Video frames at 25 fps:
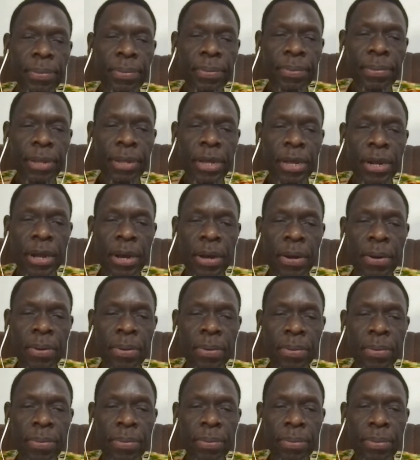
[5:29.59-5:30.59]
you know,
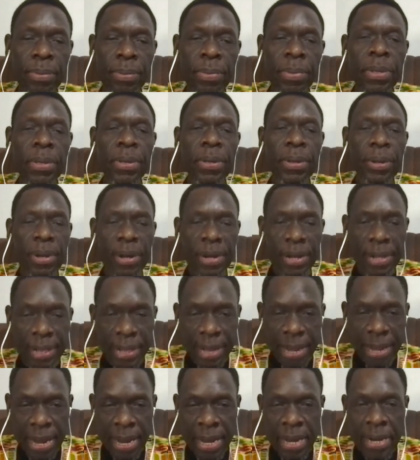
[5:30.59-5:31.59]

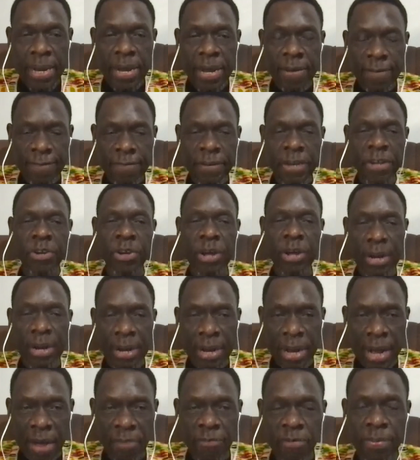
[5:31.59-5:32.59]
clean, efficient
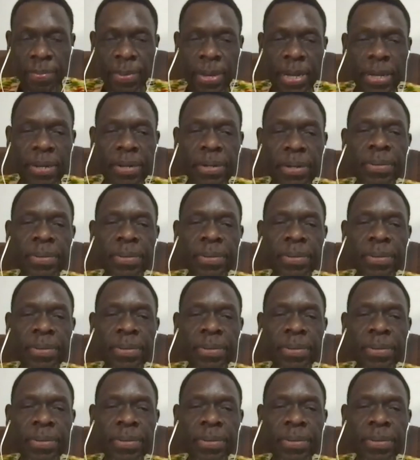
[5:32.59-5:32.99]
government,